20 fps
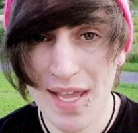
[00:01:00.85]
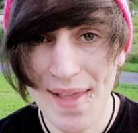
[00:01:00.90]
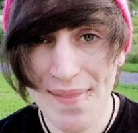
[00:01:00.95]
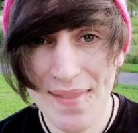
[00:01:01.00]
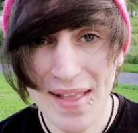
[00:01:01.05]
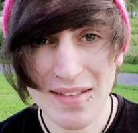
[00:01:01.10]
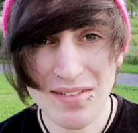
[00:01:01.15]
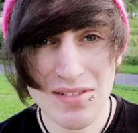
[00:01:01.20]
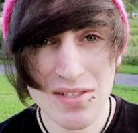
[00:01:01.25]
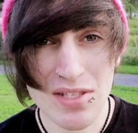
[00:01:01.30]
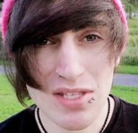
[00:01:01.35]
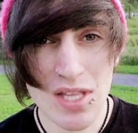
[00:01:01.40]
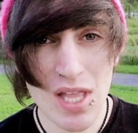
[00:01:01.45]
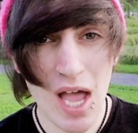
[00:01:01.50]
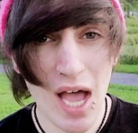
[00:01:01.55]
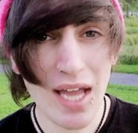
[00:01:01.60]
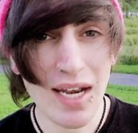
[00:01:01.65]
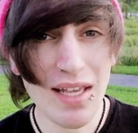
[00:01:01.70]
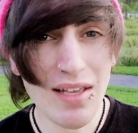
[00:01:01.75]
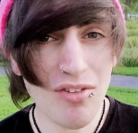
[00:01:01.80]
and that's
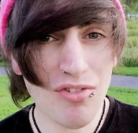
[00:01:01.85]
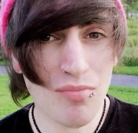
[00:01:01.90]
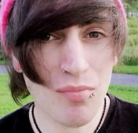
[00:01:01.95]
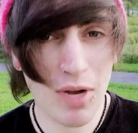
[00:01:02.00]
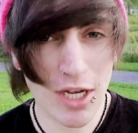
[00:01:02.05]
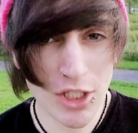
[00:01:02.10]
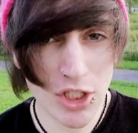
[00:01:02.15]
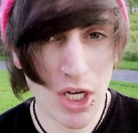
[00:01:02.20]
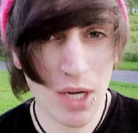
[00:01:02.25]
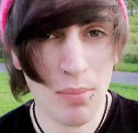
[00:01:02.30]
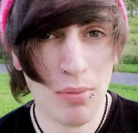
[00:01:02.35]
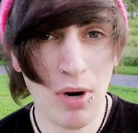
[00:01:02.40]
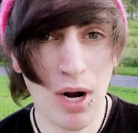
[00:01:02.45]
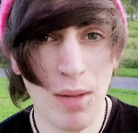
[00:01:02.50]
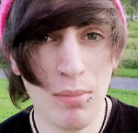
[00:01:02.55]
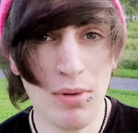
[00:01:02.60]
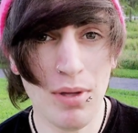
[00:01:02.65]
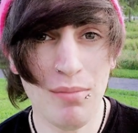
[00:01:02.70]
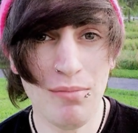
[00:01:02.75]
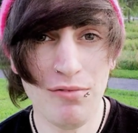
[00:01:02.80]
not as much a
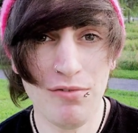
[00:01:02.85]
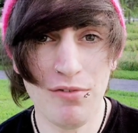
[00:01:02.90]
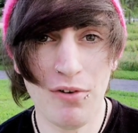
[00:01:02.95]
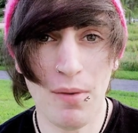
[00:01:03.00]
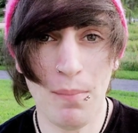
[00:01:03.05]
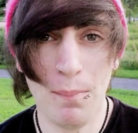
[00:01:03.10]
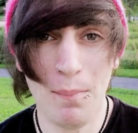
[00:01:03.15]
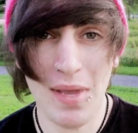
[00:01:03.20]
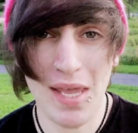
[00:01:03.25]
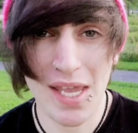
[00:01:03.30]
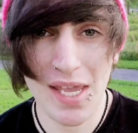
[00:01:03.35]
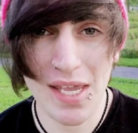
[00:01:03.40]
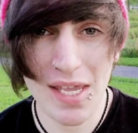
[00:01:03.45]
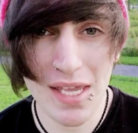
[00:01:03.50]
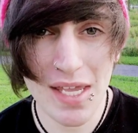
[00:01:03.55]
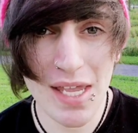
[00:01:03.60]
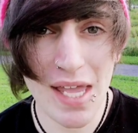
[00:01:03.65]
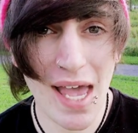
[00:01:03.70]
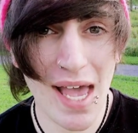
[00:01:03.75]
problem for me